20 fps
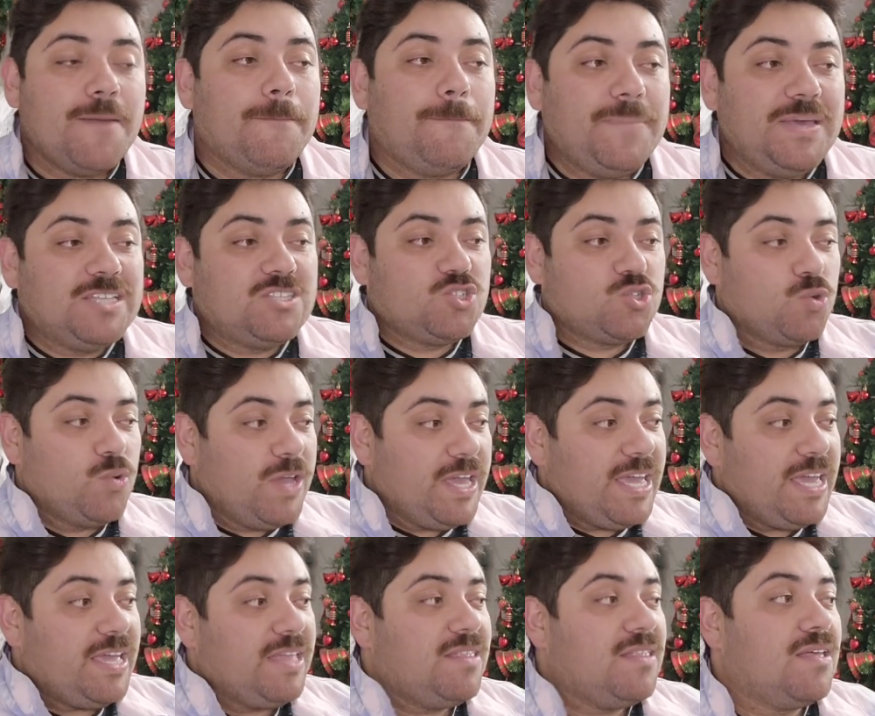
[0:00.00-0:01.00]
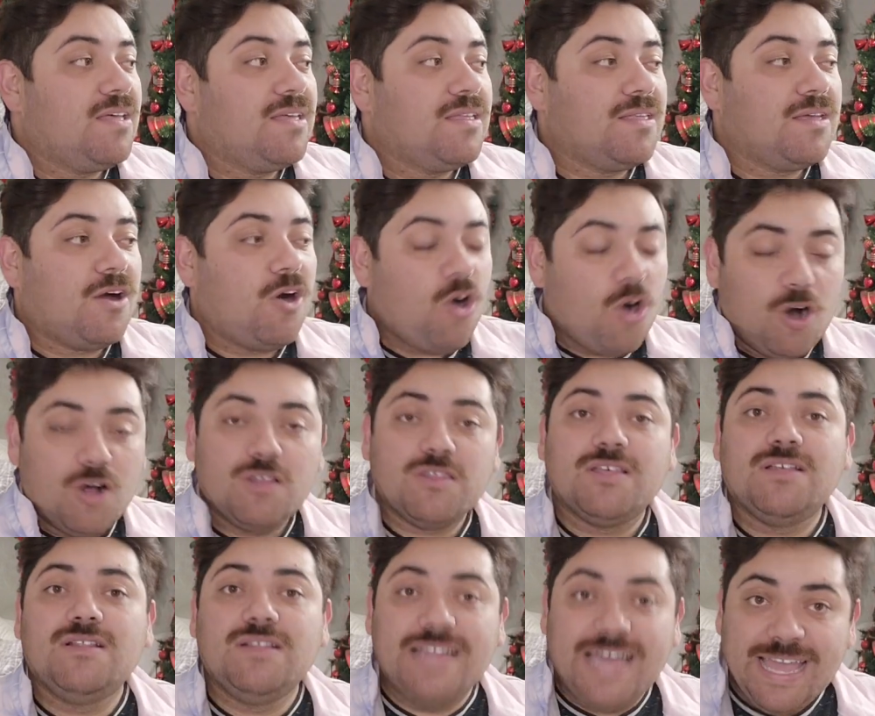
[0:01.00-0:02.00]
between all
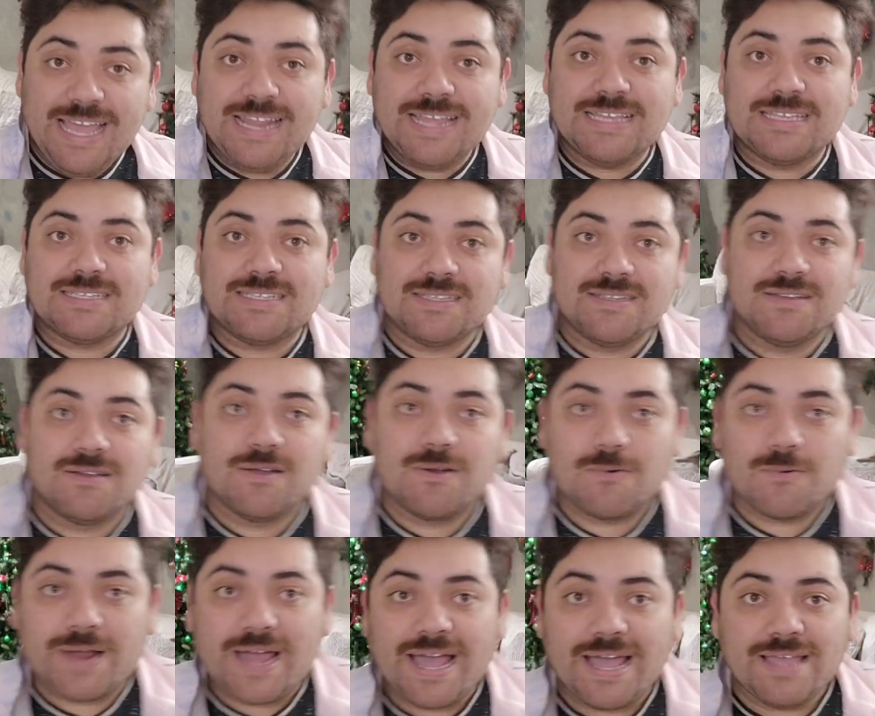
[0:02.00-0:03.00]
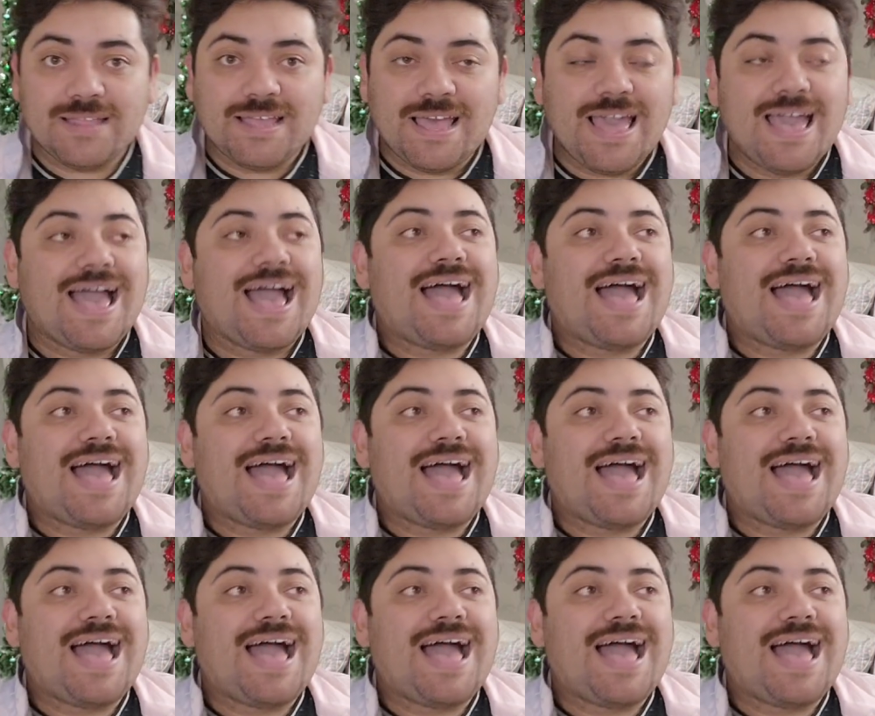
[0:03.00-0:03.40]
the ladies, right?